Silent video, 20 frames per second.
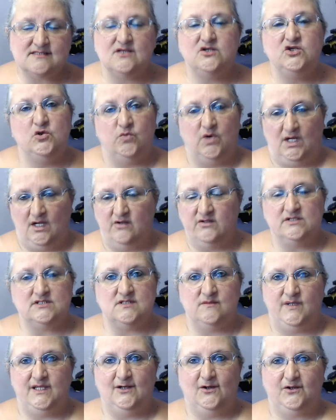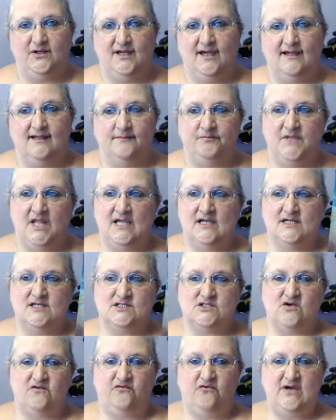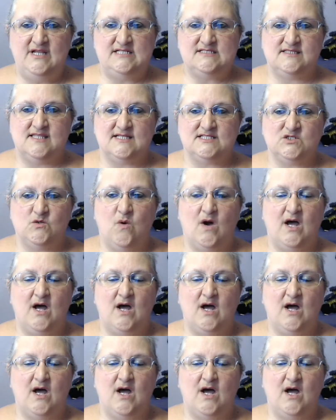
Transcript: you are going to be okay. So friends, that's quite